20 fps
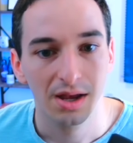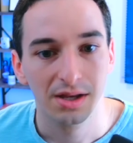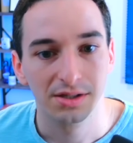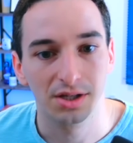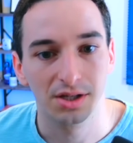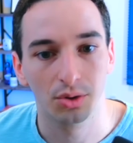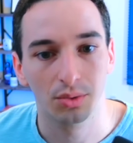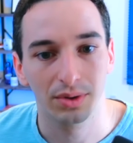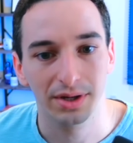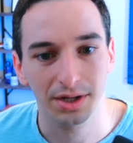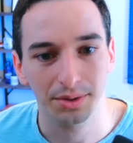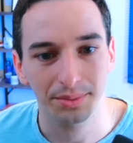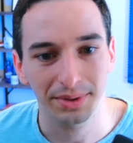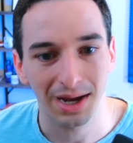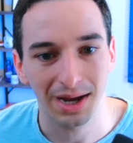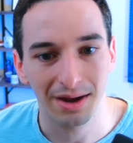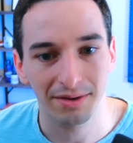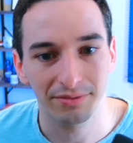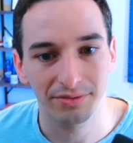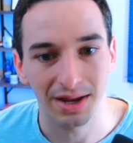So here we
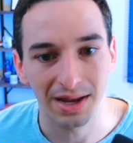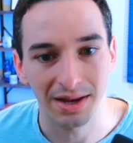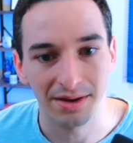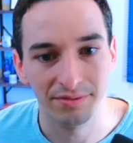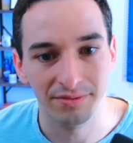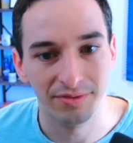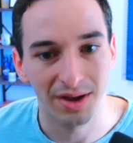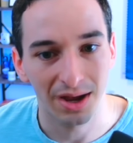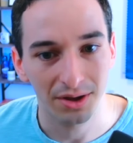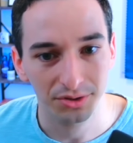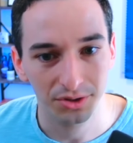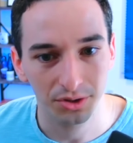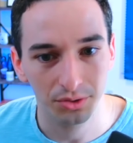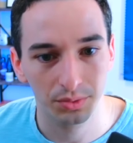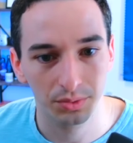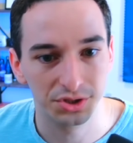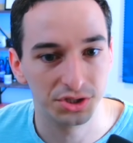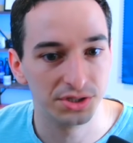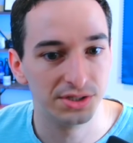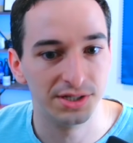have a value,
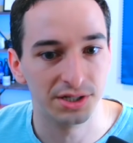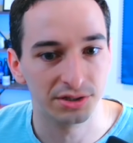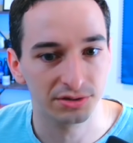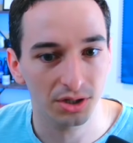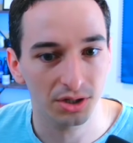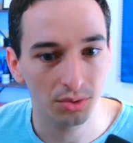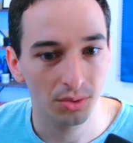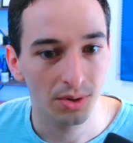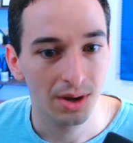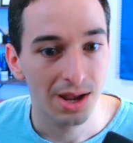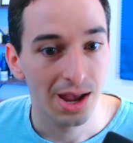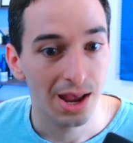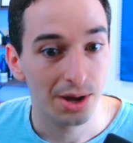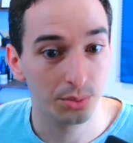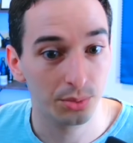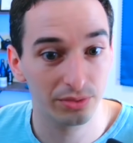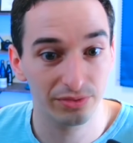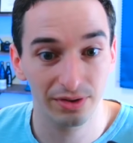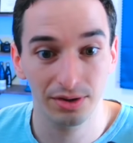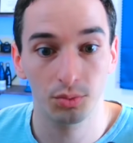which is zero, and
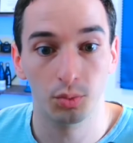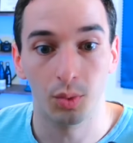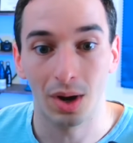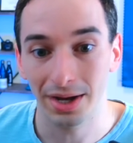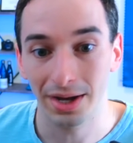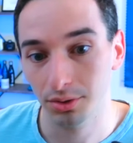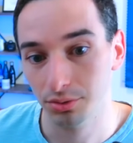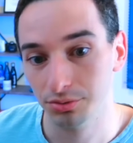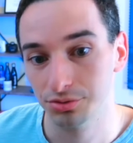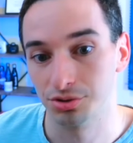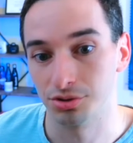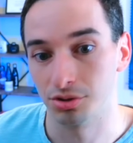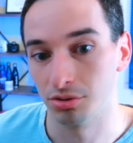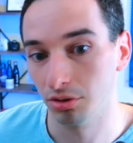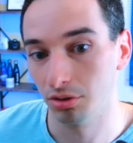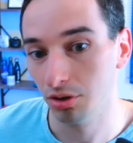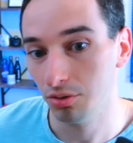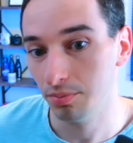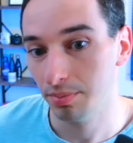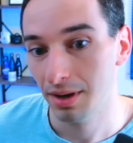we have a while true
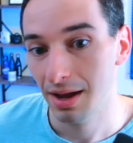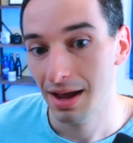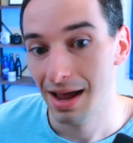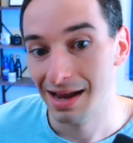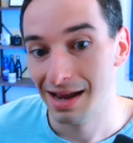loop.